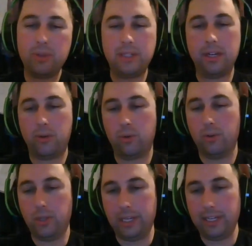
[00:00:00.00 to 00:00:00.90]
What's kind of
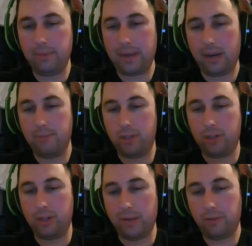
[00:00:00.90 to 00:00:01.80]
cool and unique about them. So
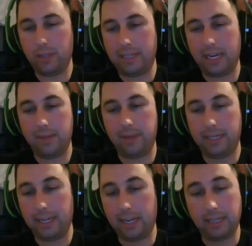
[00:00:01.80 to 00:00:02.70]
you can never really get them. And
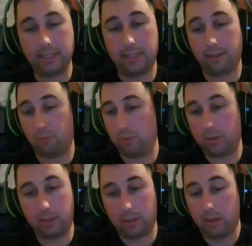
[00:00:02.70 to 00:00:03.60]
again,
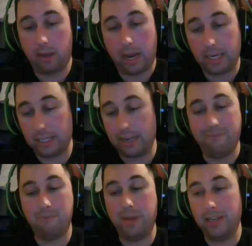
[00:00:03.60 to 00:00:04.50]
I'd
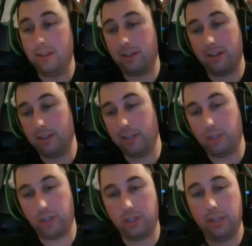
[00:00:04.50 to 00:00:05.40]
say mint
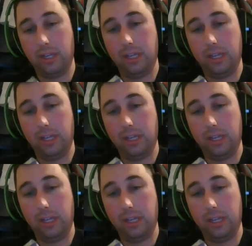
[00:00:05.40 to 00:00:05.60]
condition.